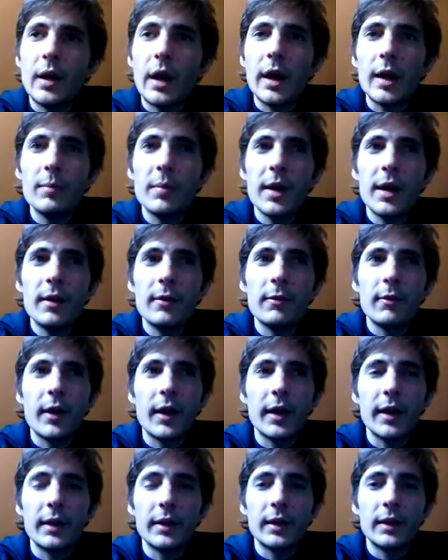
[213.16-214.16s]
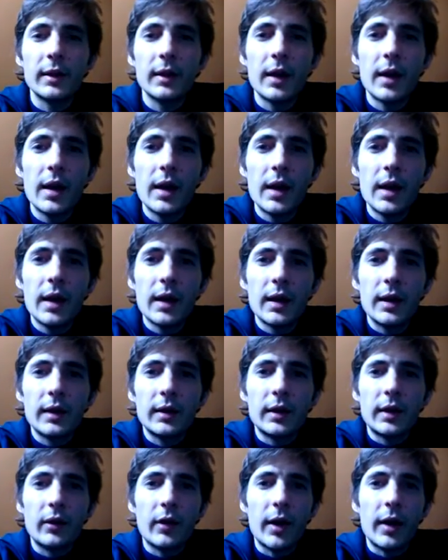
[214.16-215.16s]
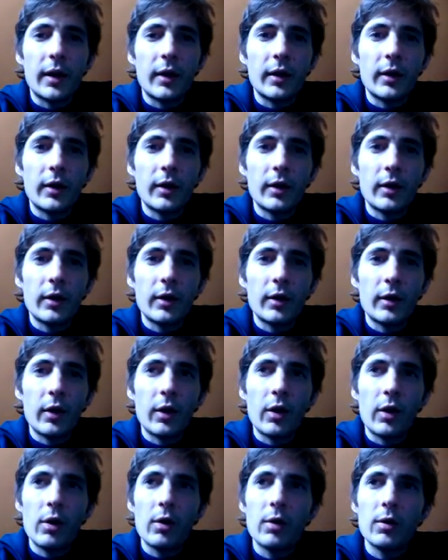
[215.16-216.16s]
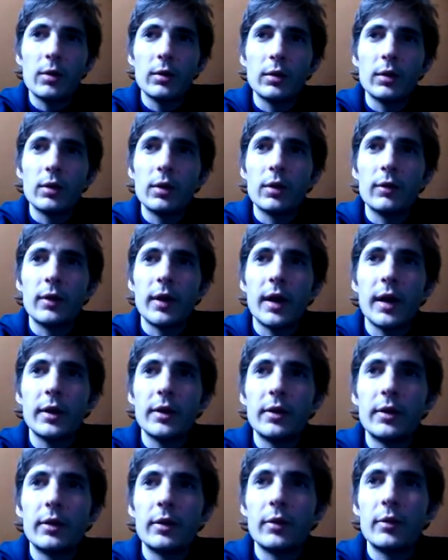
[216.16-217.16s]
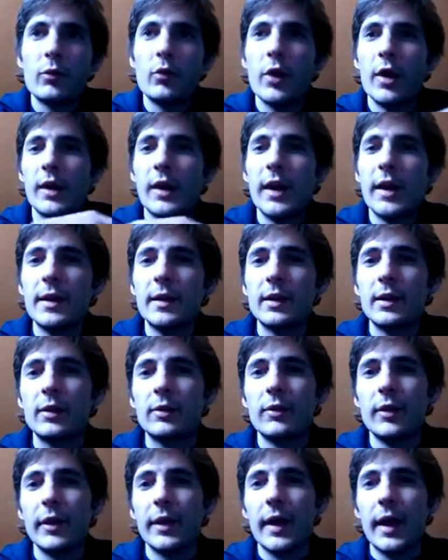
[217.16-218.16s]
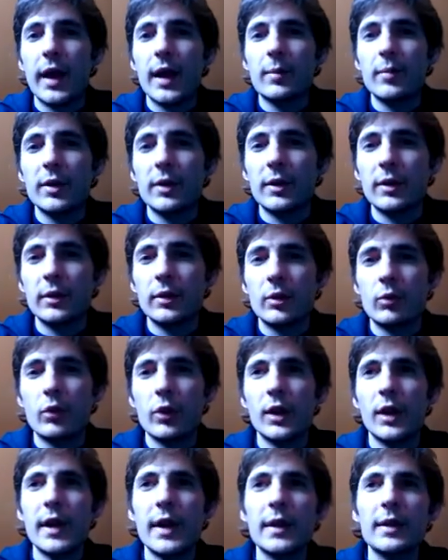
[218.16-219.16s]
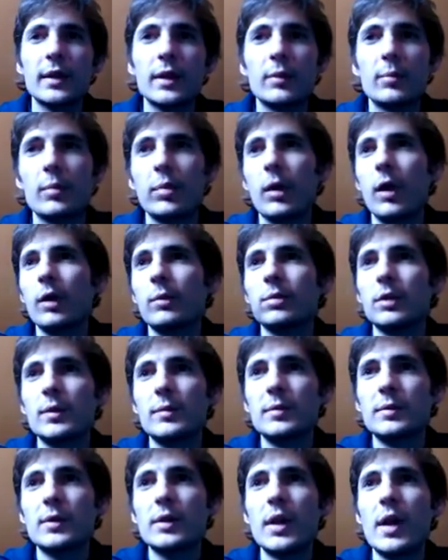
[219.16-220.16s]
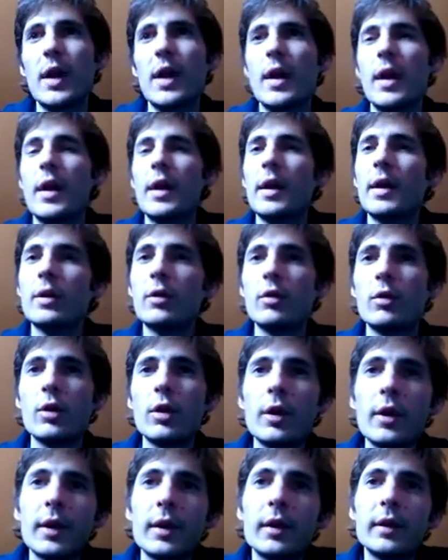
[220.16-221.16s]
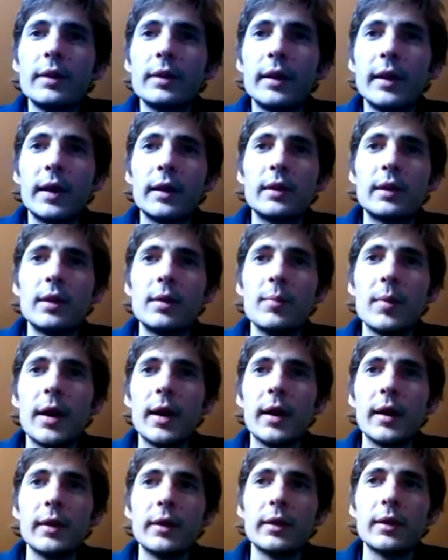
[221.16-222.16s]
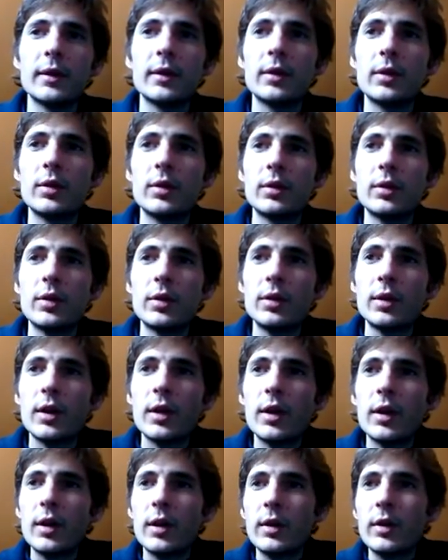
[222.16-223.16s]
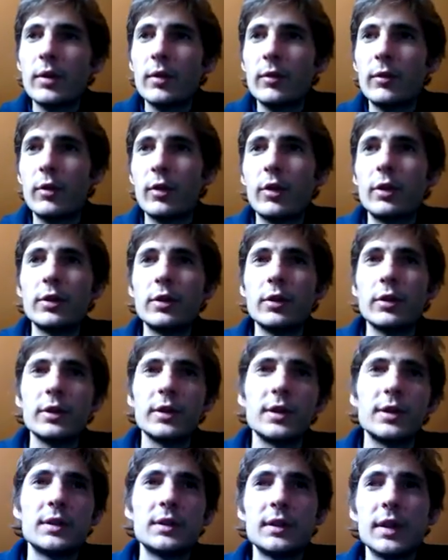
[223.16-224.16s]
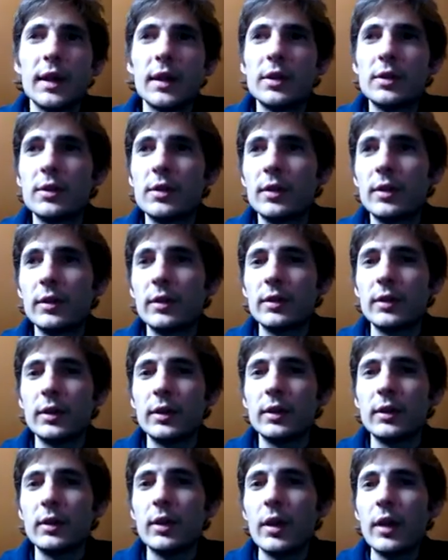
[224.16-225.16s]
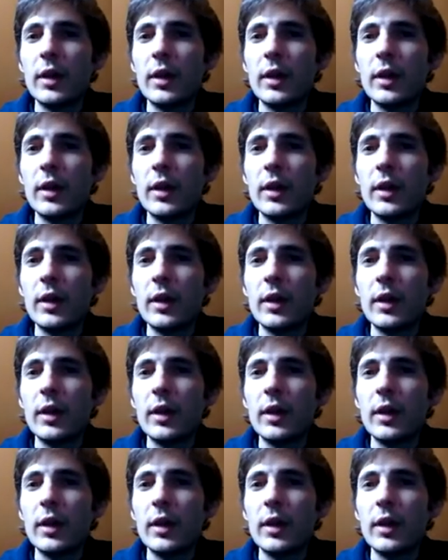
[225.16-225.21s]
I may find that there are a whole lot of other related phenomena, related problems that demand further distinctions and